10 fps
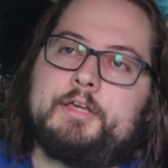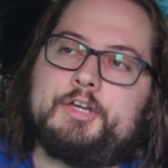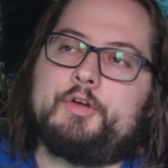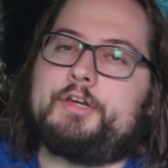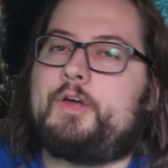you
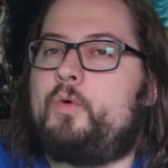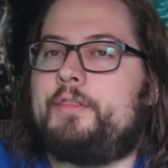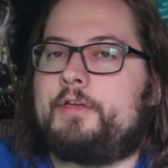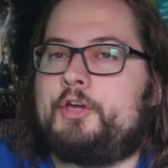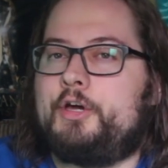know you don't
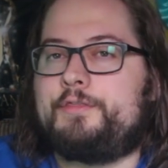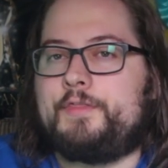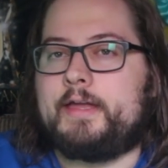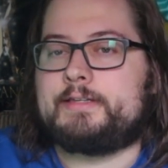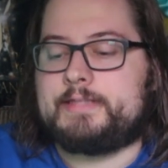want good
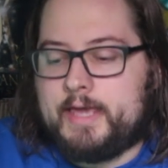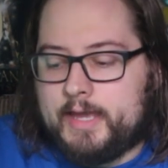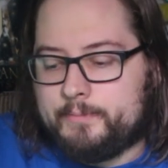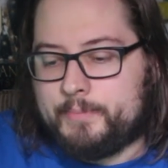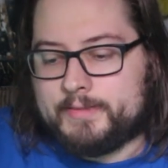things to
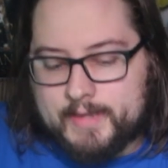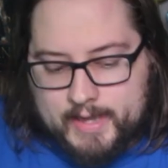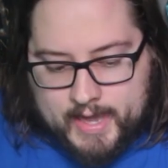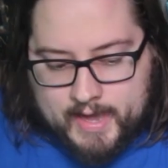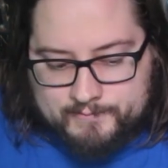end, but they
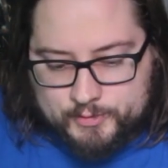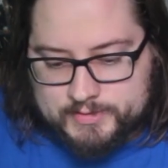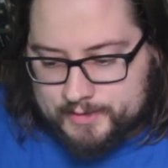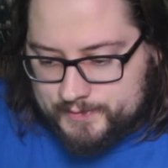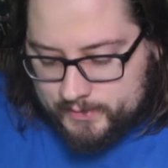have to.
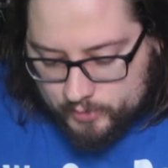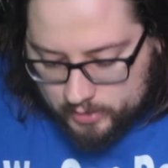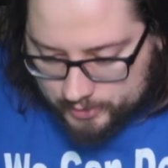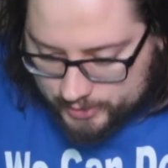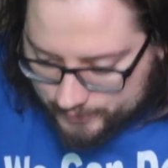It's that thing where all